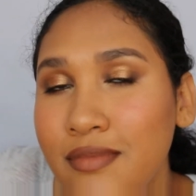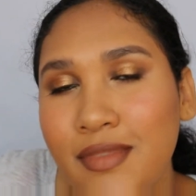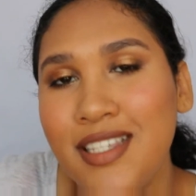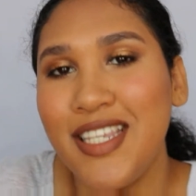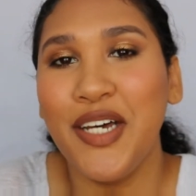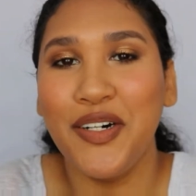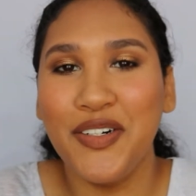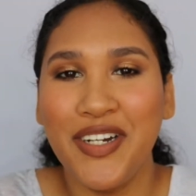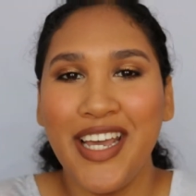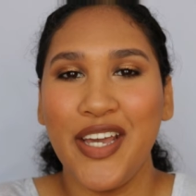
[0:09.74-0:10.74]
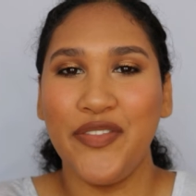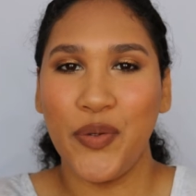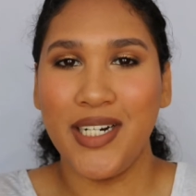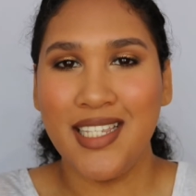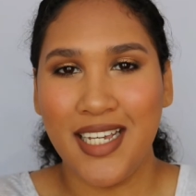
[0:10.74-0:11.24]
So if you
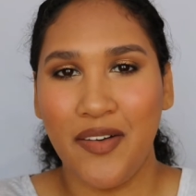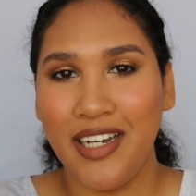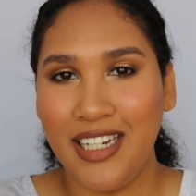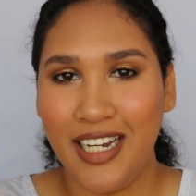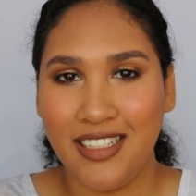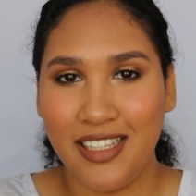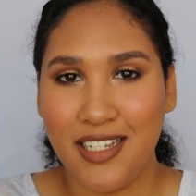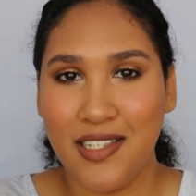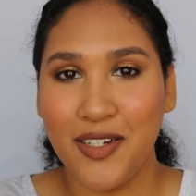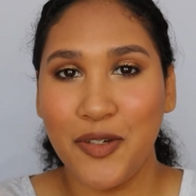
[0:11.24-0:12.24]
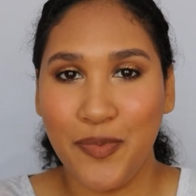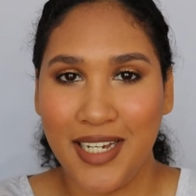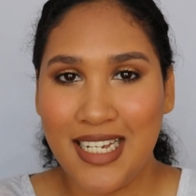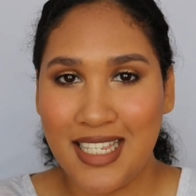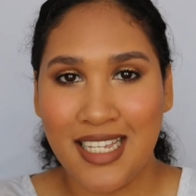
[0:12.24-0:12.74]
want to see how I created this look,
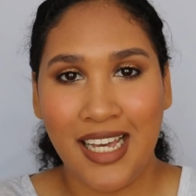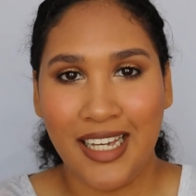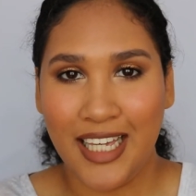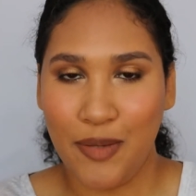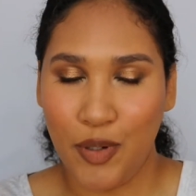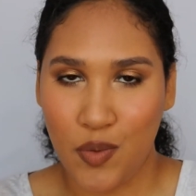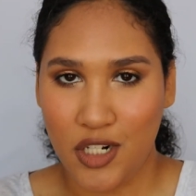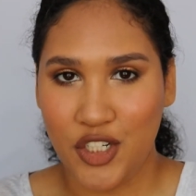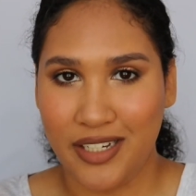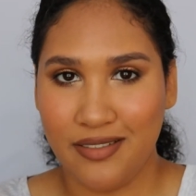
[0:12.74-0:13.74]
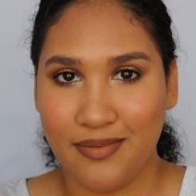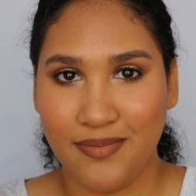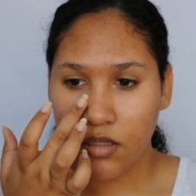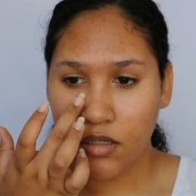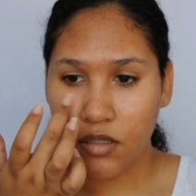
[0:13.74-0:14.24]
please keep on watching.
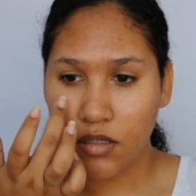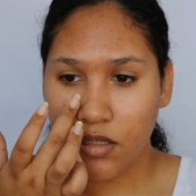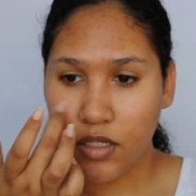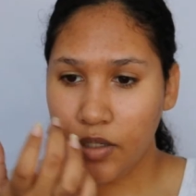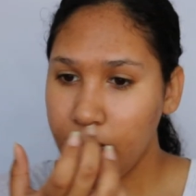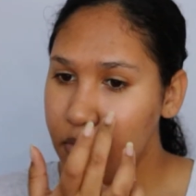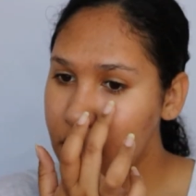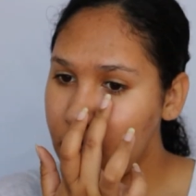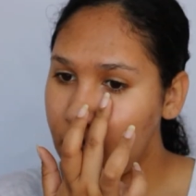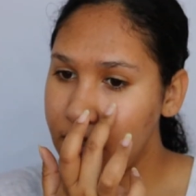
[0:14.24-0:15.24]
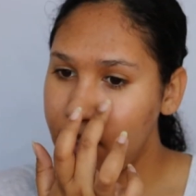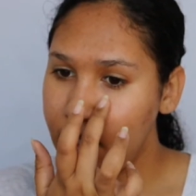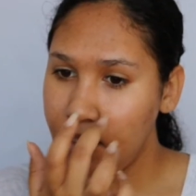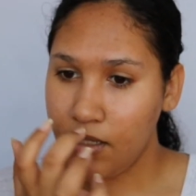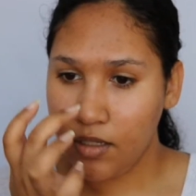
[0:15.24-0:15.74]
So I'm just
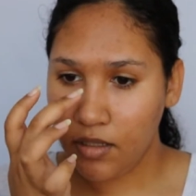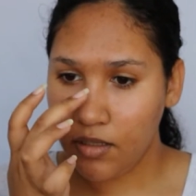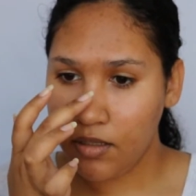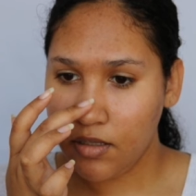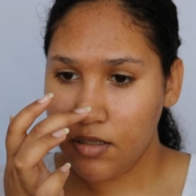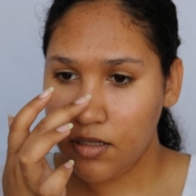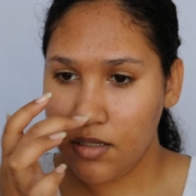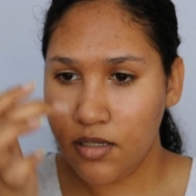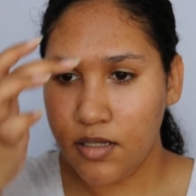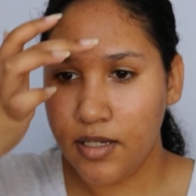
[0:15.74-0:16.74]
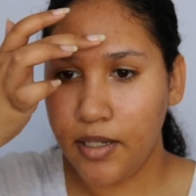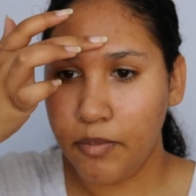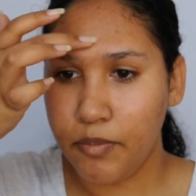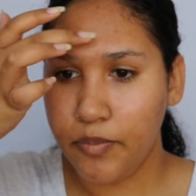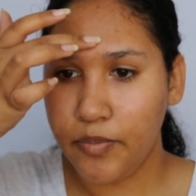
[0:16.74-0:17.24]
dotting
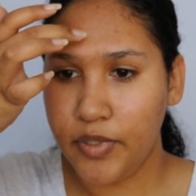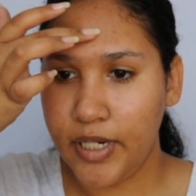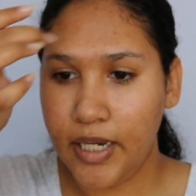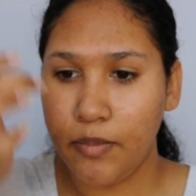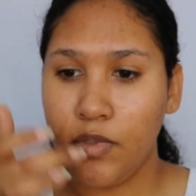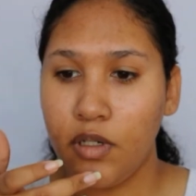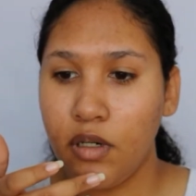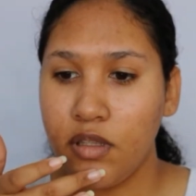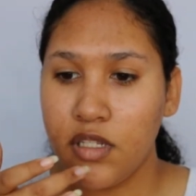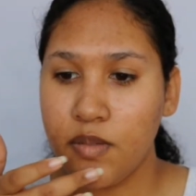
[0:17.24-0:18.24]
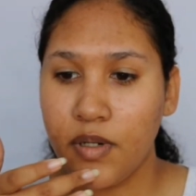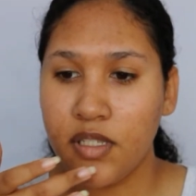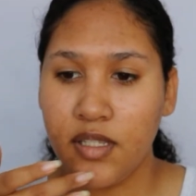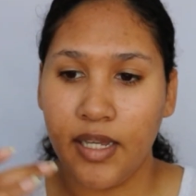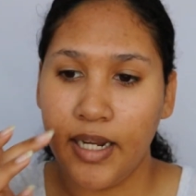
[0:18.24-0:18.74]
some primer on the
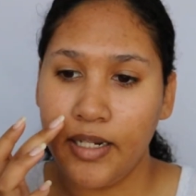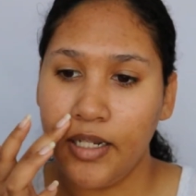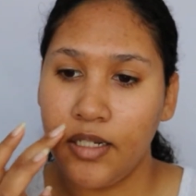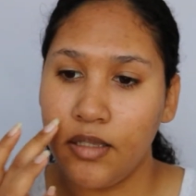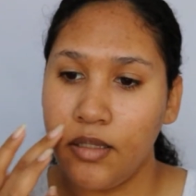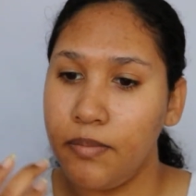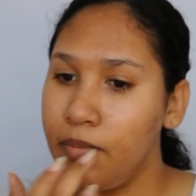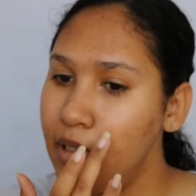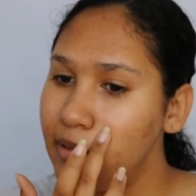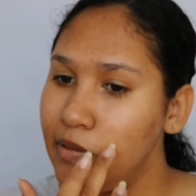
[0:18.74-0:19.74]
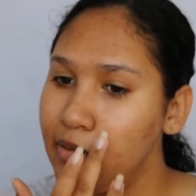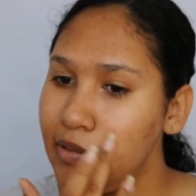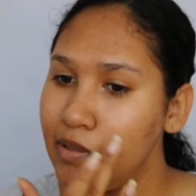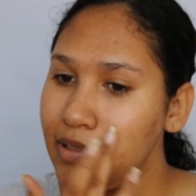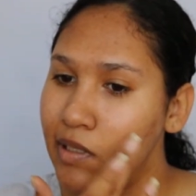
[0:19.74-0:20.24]
spots that I needed the
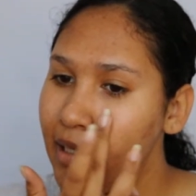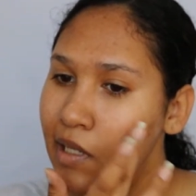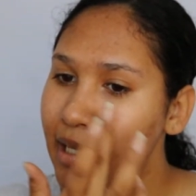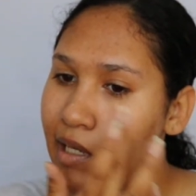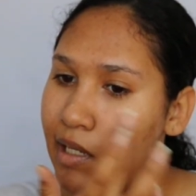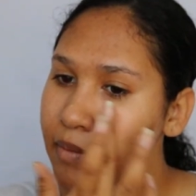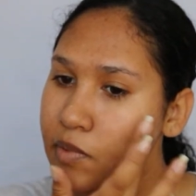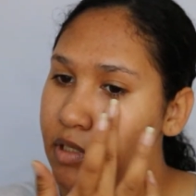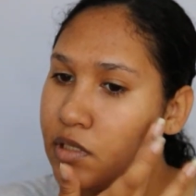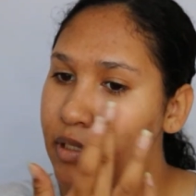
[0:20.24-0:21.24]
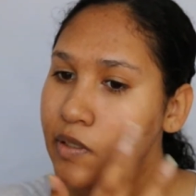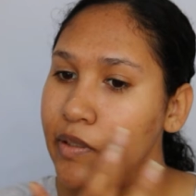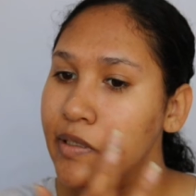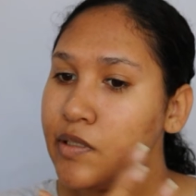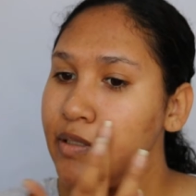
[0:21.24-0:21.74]
most. And I'm just
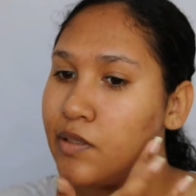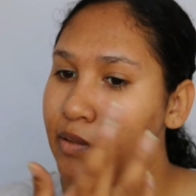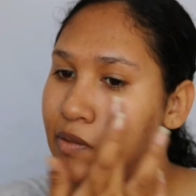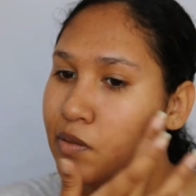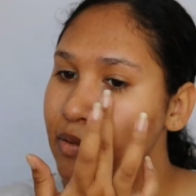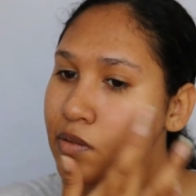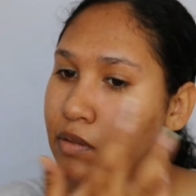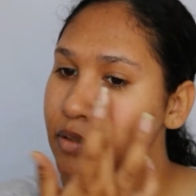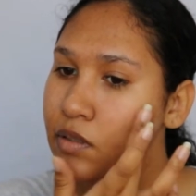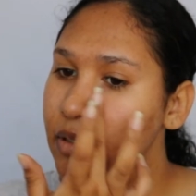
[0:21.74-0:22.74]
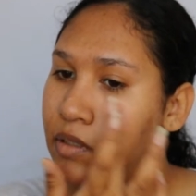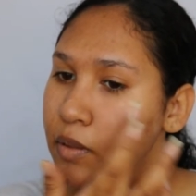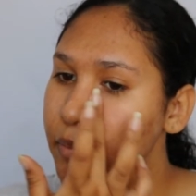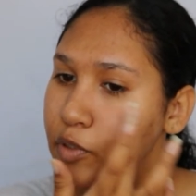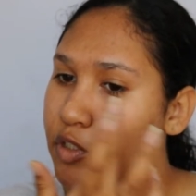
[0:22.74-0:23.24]
going to
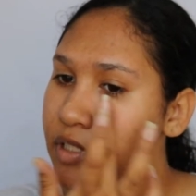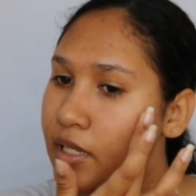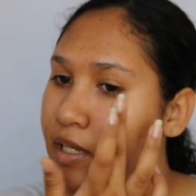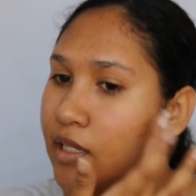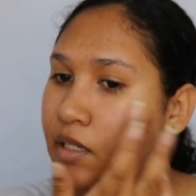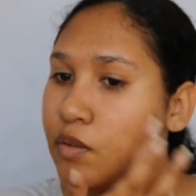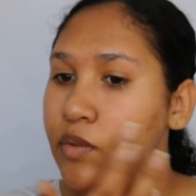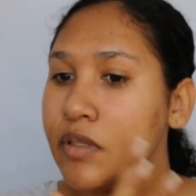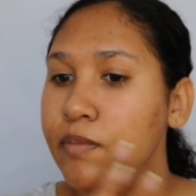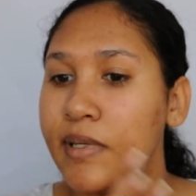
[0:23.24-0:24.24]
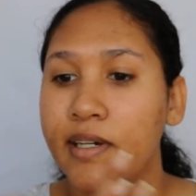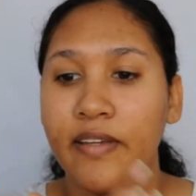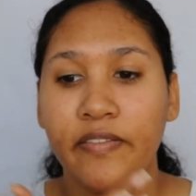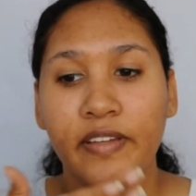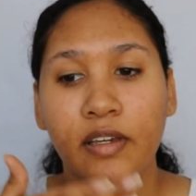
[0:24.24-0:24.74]
push that in with my
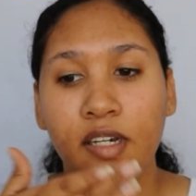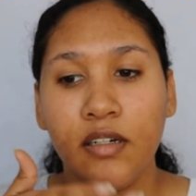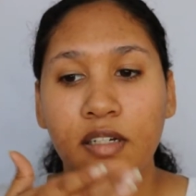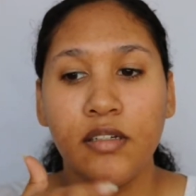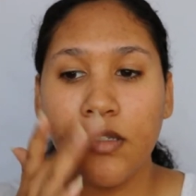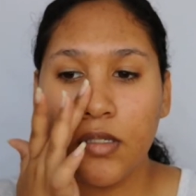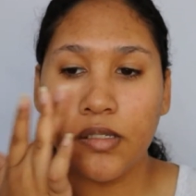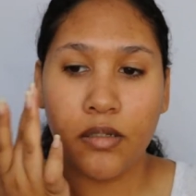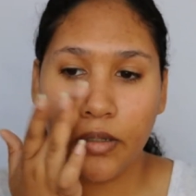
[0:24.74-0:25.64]
fingers.